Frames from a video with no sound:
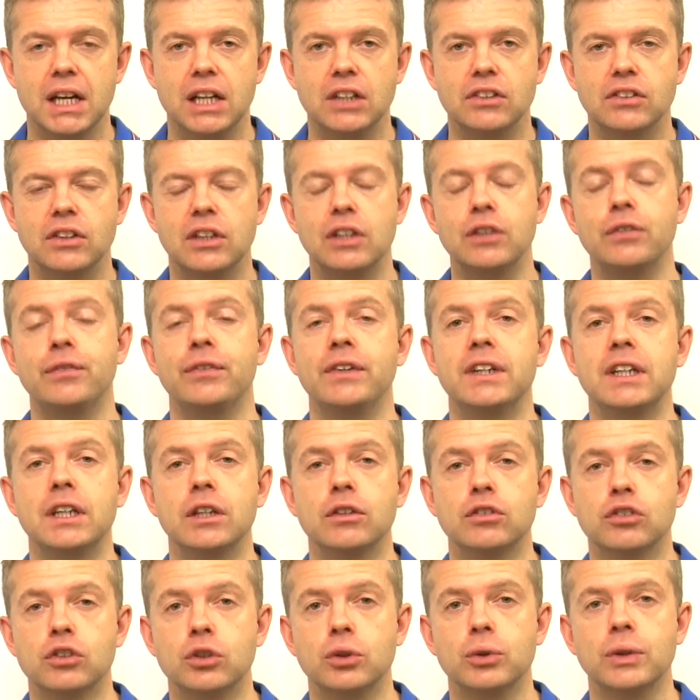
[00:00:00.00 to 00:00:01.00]
So this video
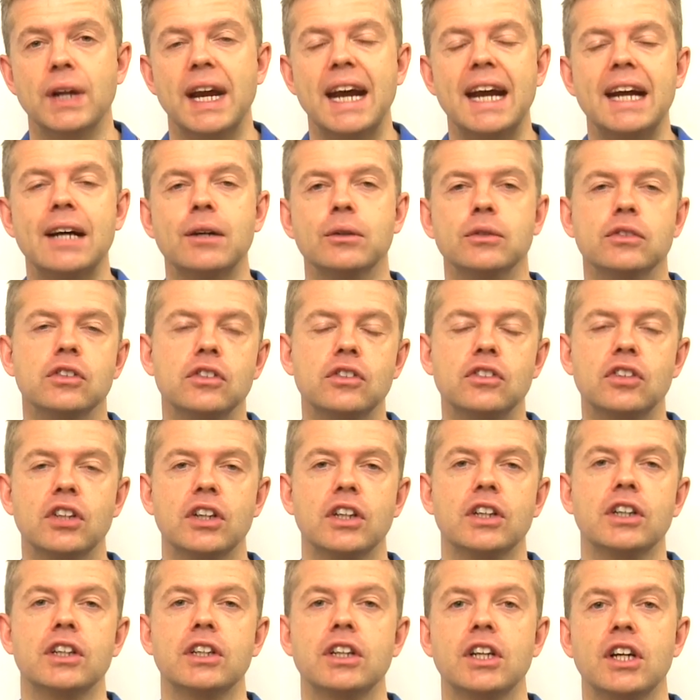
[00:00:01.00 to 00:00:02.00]
is called How to
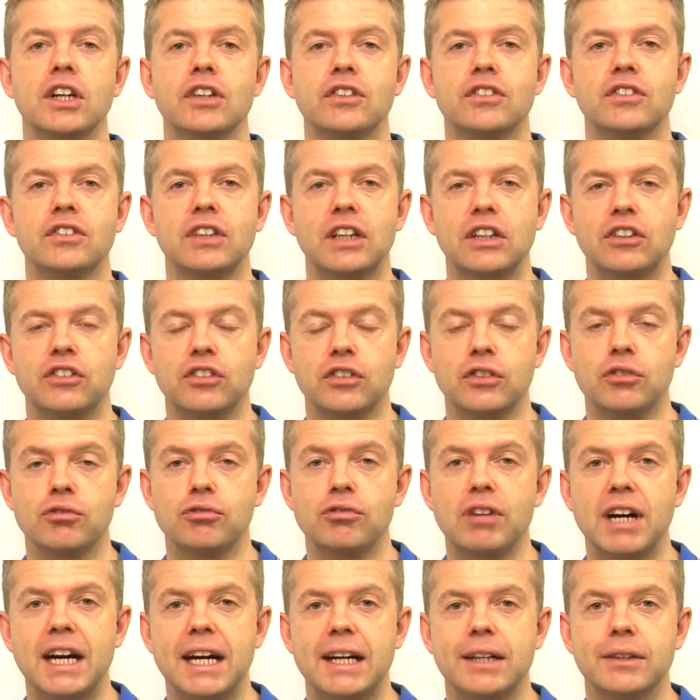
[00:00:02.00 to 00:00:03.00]
Turn a Session
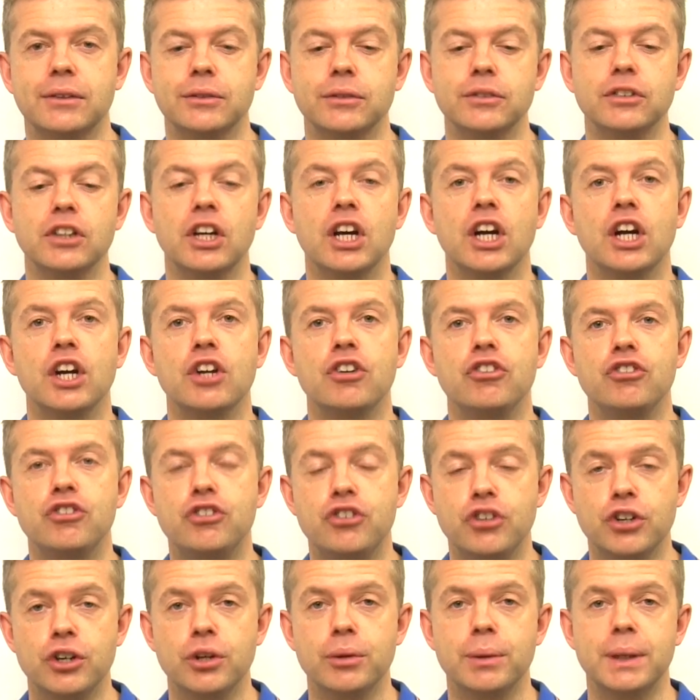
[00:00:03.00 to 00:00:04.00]
Round
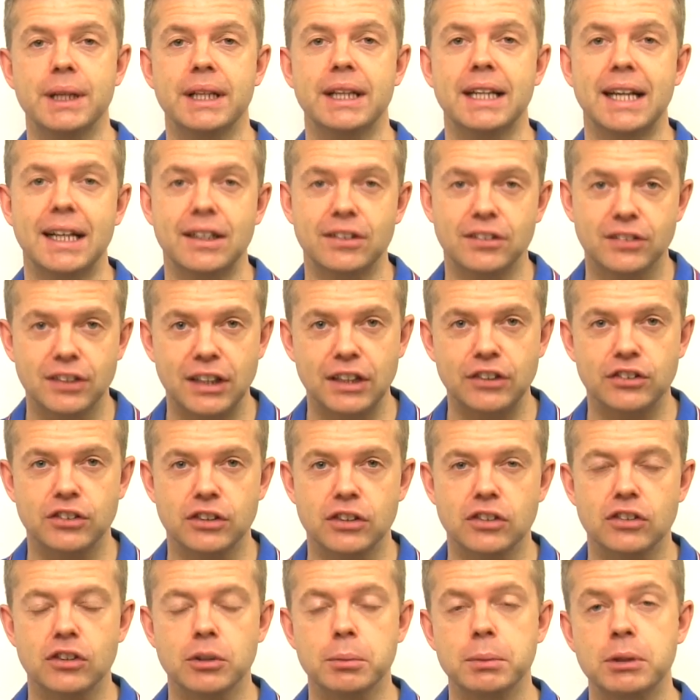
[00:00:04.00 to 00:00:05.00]
During That
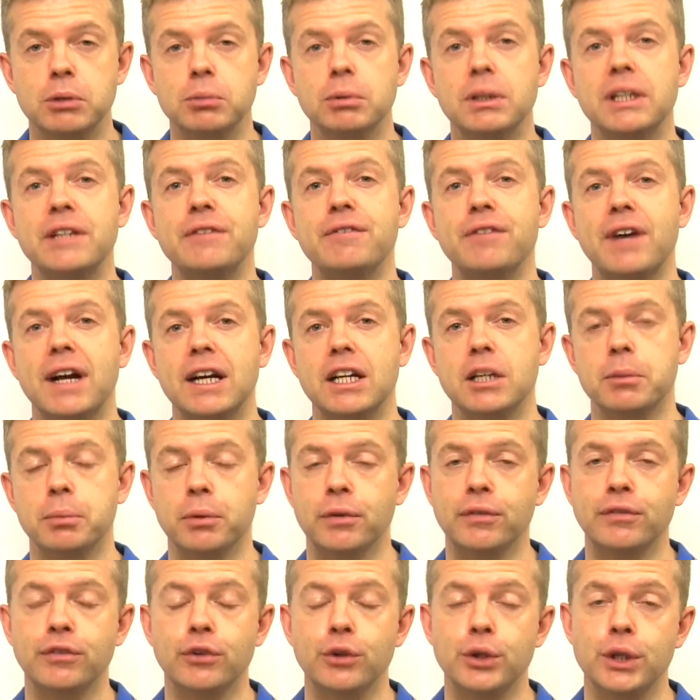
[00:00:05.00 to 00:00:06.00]
Session. It's going to be really
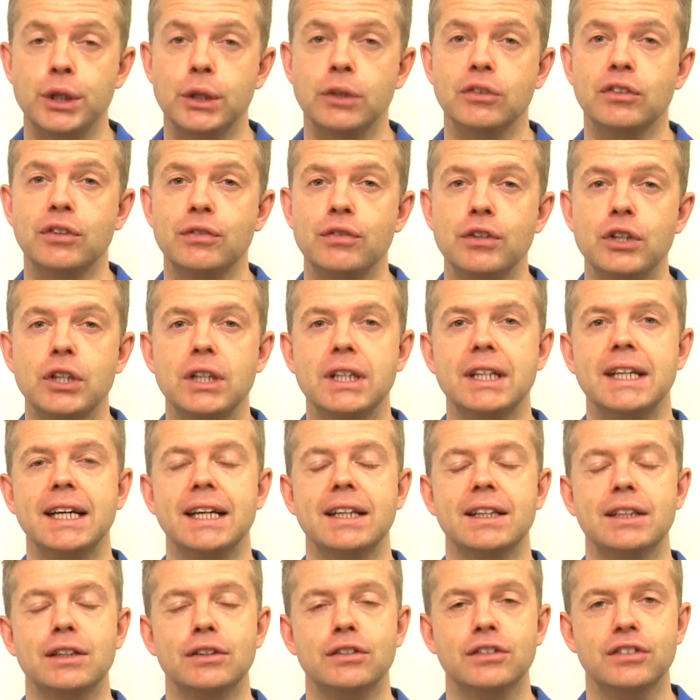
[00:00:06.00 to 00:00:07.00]
valuable for you, because if you can
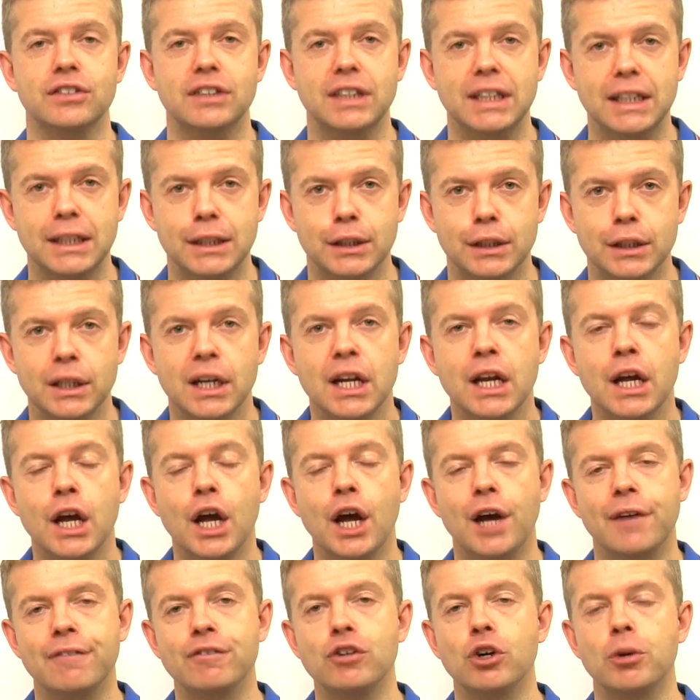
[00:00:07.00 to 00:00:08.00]
get this skill
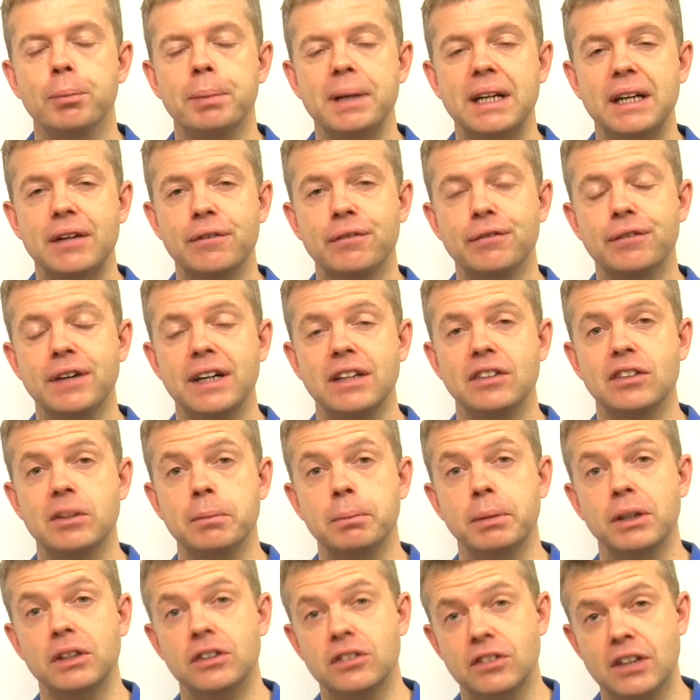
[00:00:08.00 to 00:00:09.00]
of not being
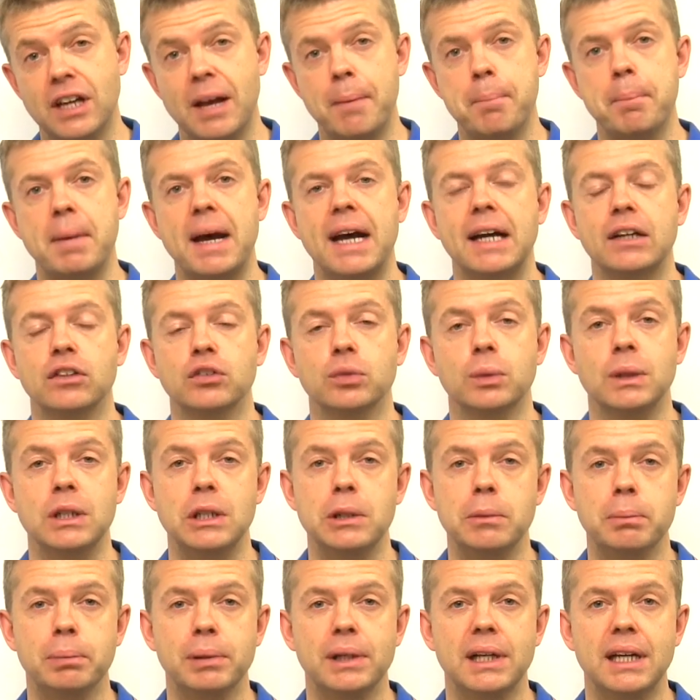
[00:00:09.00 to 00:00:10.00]
affected by setbacks when
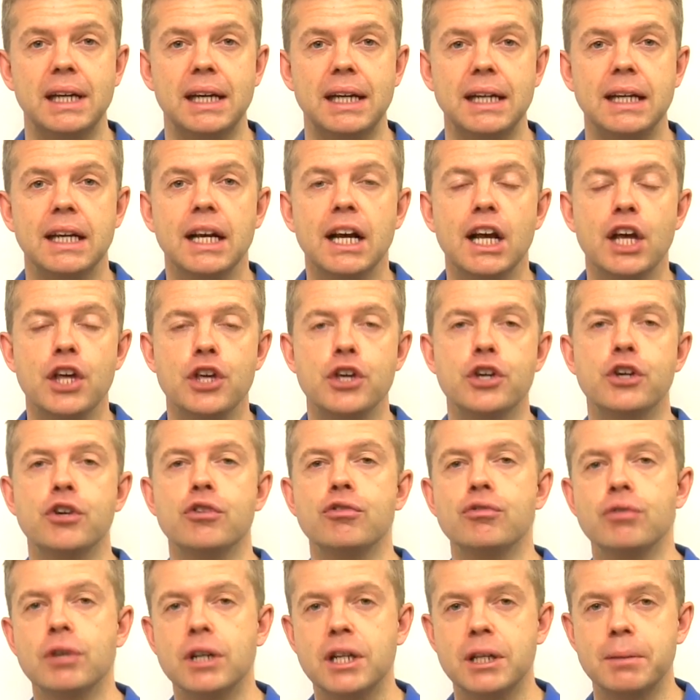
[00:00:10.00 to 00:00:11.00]
you play, you
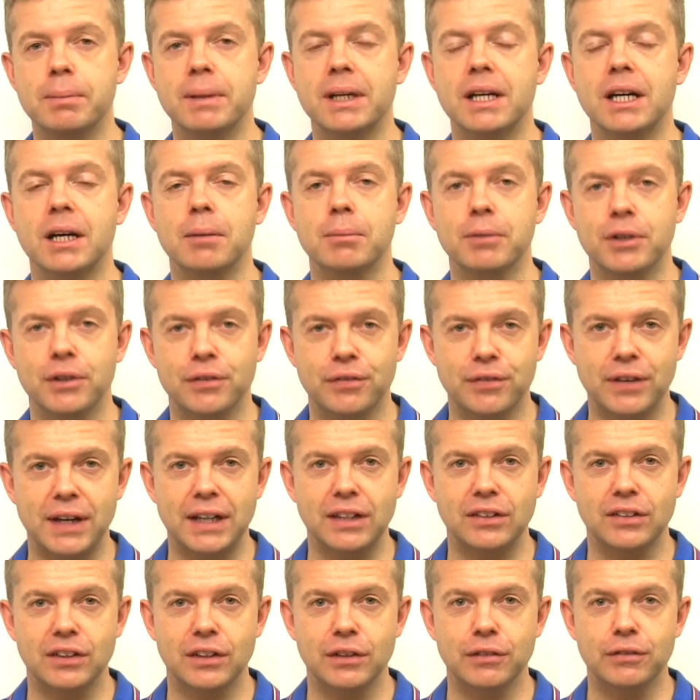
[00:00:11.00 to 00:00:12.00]
can really become an
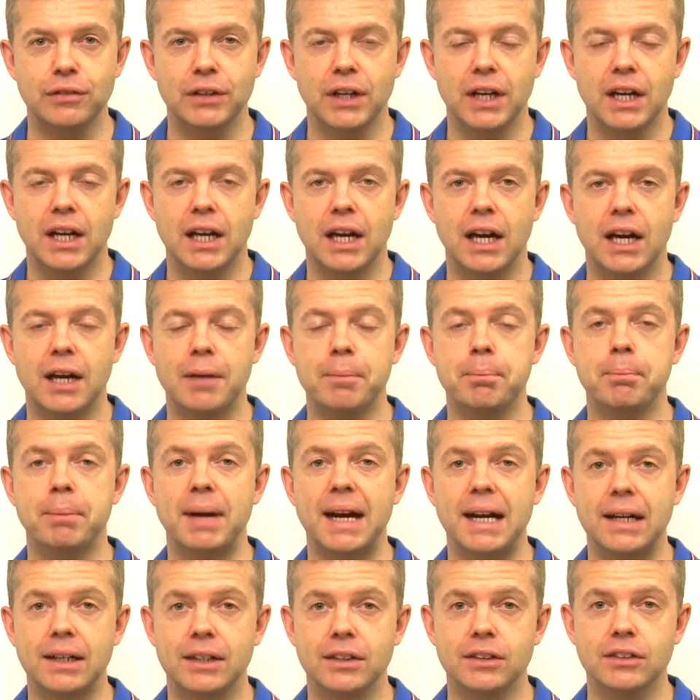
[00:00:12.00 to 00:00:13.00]
effective and
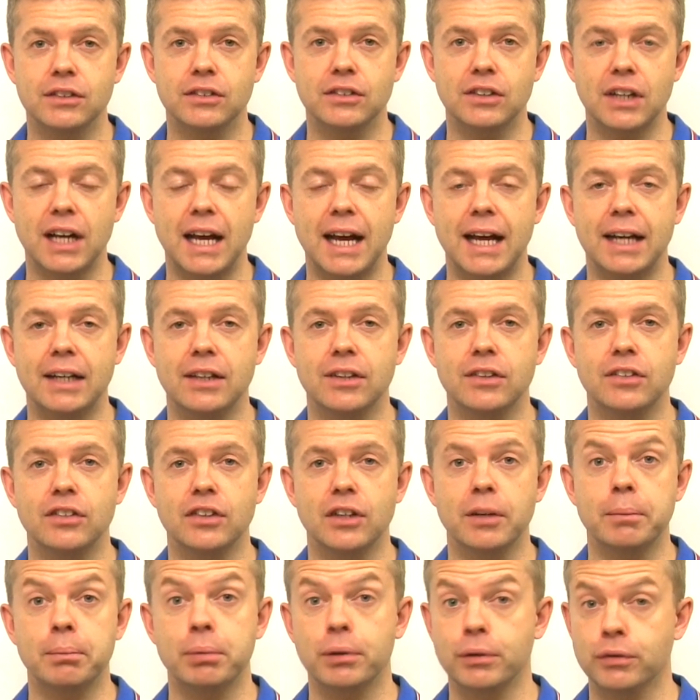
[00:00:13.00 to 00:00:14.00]
balanced and
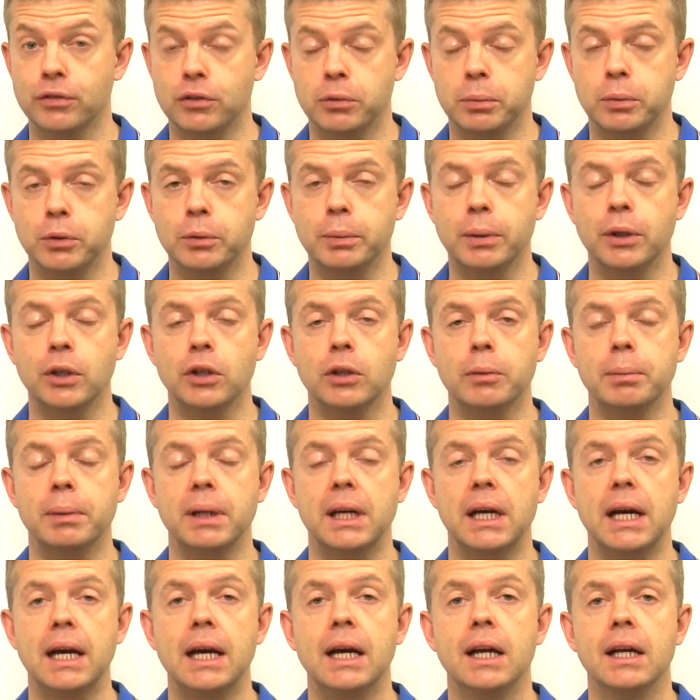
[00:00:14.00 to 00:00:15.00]
profitable poker
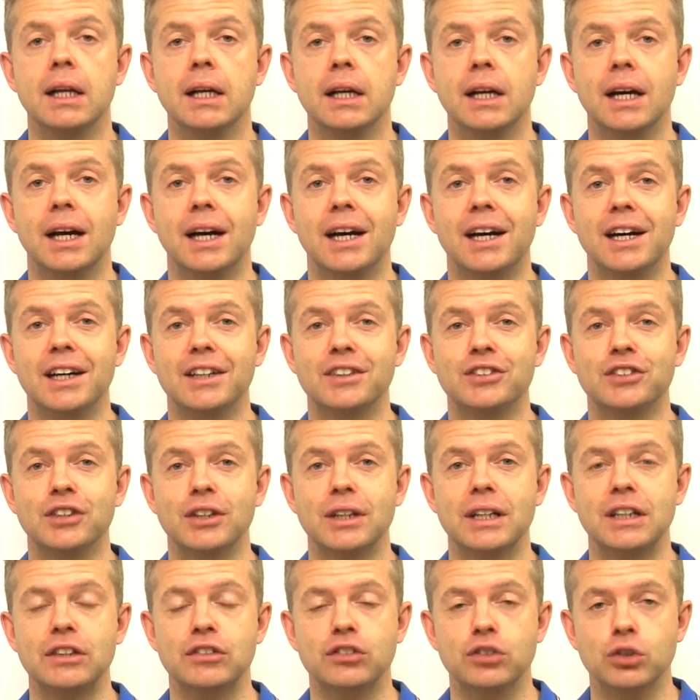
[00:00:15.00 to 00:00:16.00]
player. So
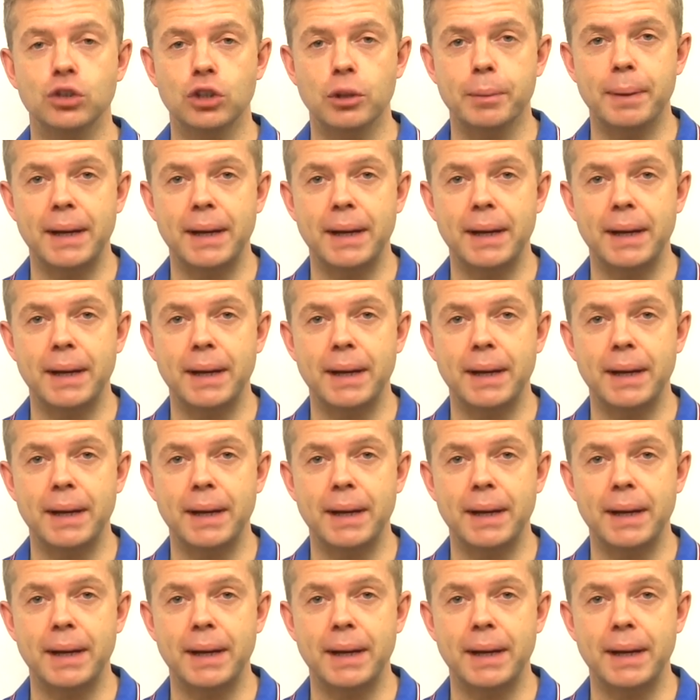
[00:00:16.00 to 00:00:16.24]
let's talk